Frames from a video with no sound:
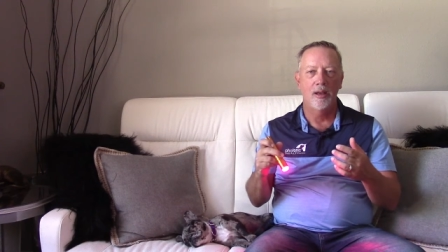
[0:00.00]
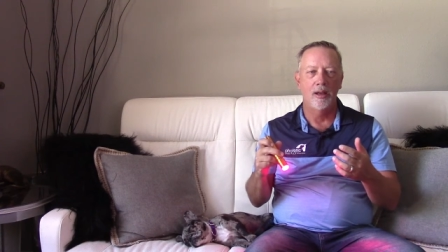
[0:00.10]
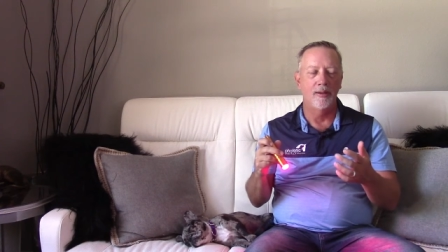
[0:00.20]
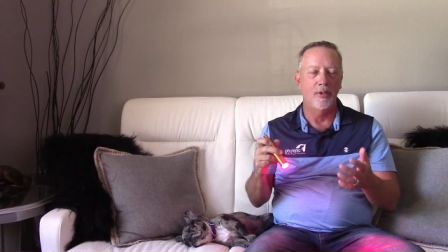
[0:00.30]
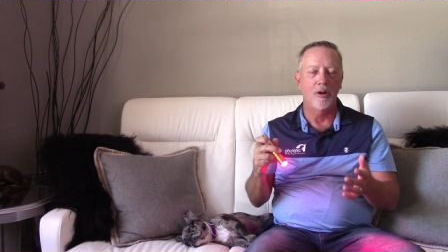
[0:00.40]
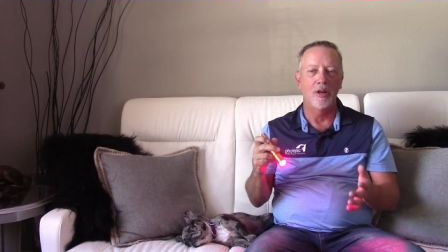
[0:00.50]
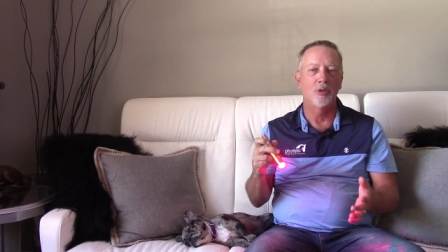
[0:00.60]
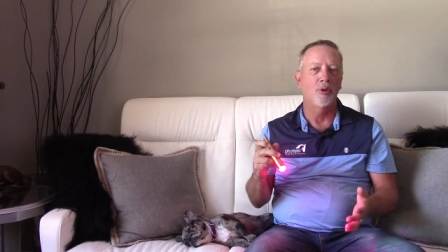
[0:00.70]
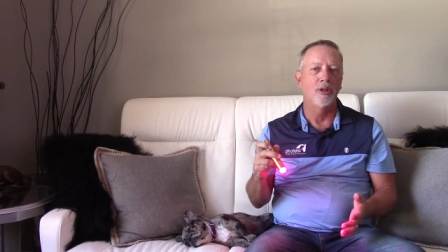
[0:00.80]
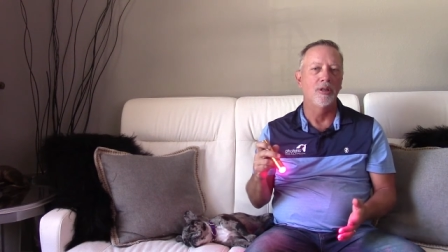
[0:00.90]
um,
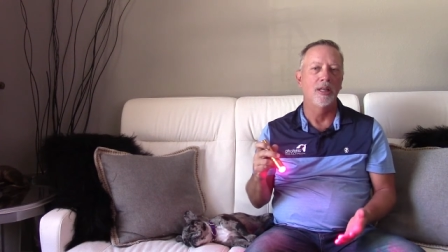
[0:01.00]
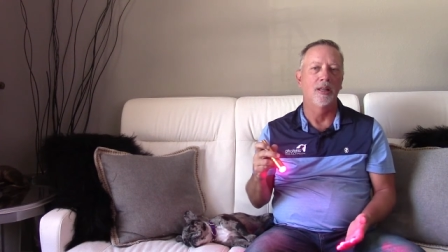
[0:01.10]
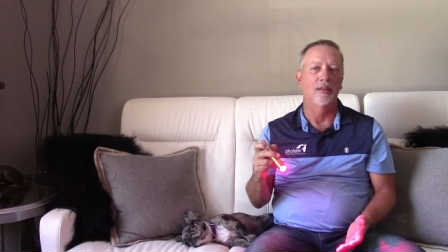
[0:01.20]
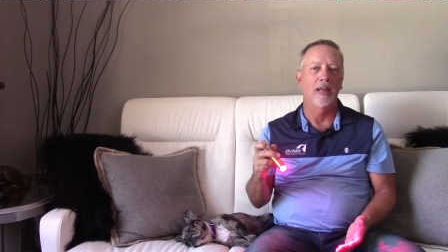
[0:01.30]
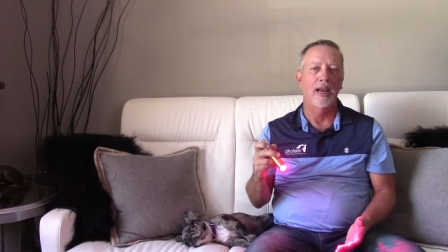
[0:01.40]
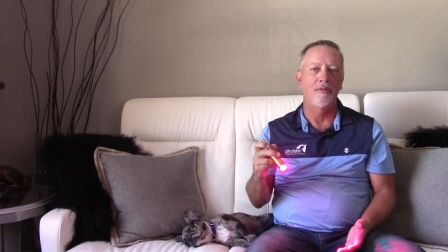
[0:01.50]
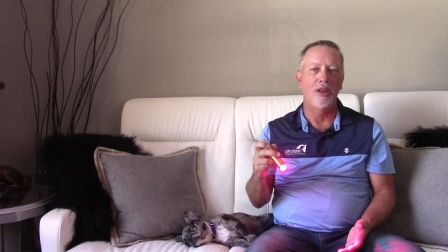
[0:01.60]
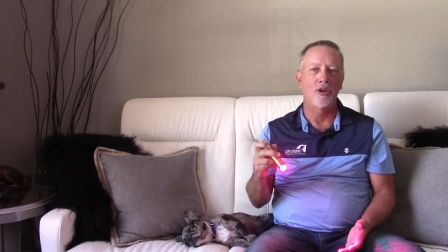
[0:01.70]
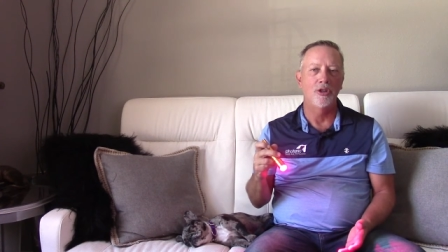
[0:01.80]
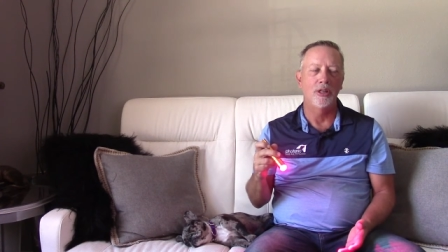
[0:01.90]
areas where you need a lot of
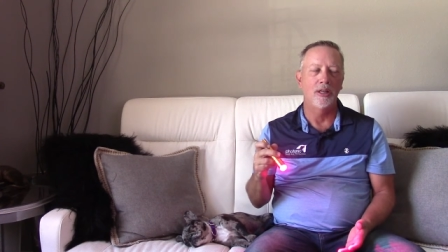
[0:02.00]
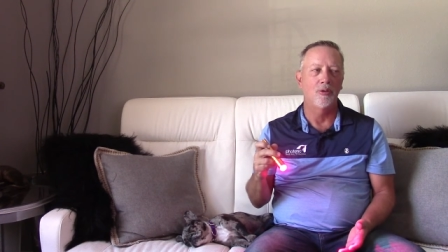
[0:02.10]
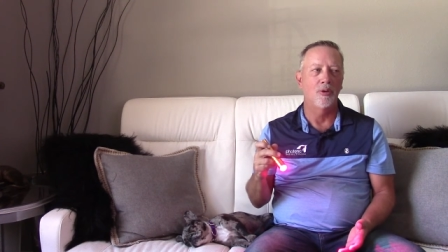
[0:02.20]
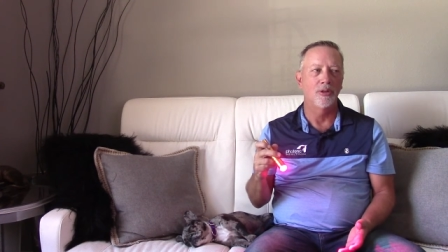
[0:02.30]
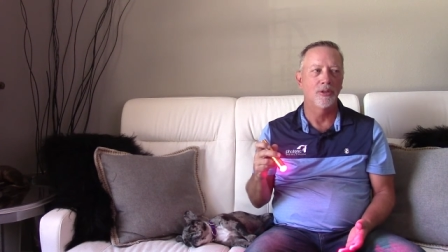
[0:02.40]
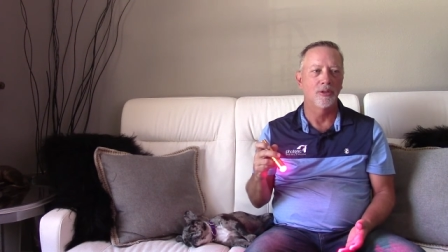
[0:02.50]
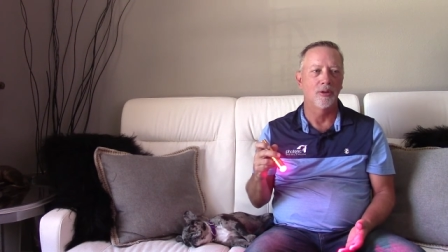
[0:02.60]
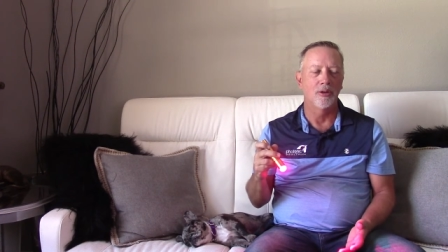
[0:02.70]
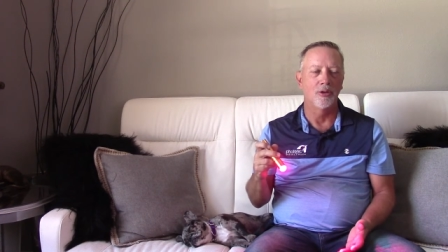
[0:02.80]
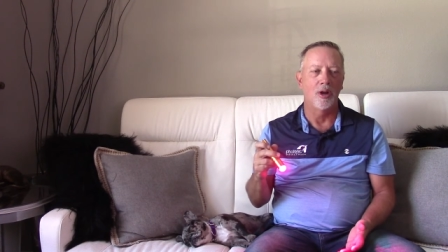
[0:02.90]
energy, horses
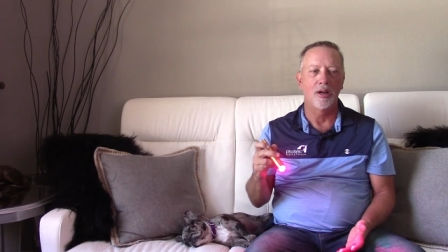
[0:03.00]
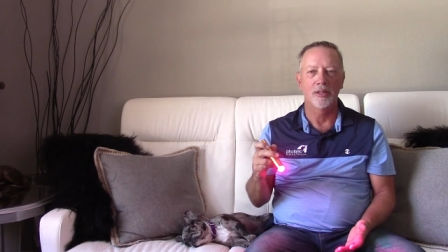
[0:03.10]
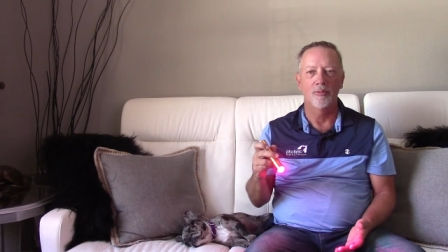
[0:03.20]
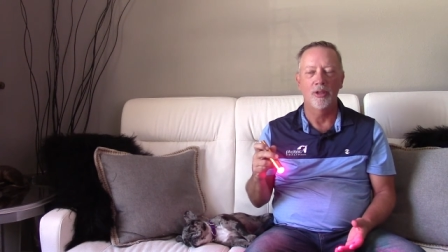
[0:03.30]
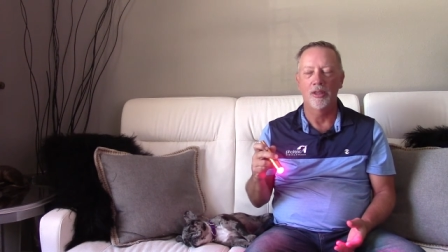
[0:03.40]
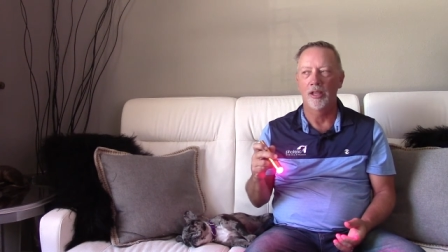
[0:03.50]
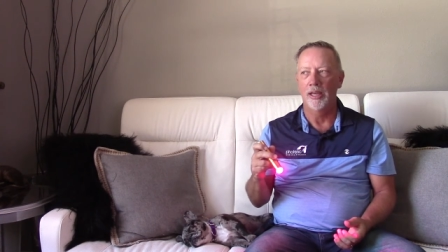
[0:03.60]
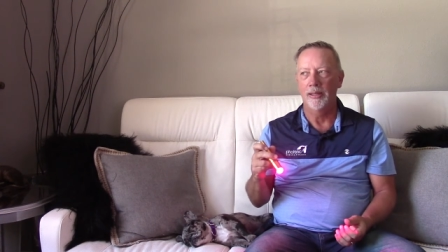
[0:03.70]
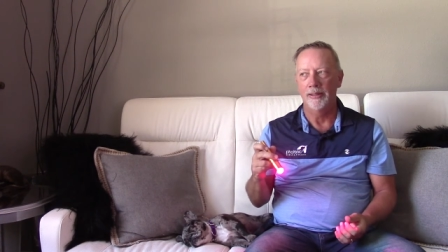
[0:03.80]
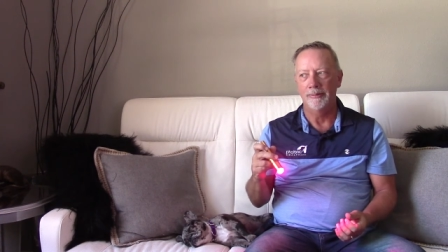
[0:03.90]
or dogs with
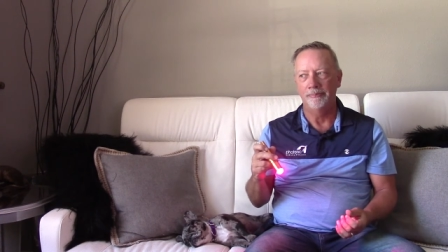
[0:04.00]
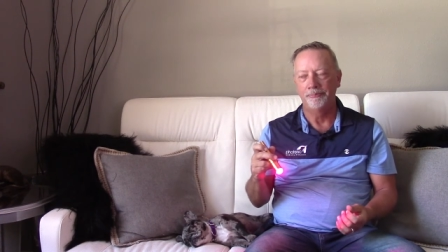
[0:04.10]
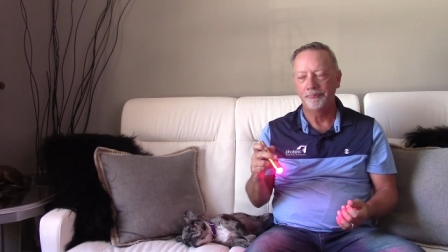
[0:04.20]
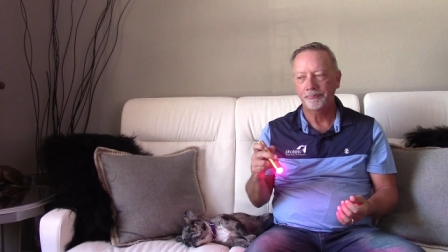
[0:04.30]
like um,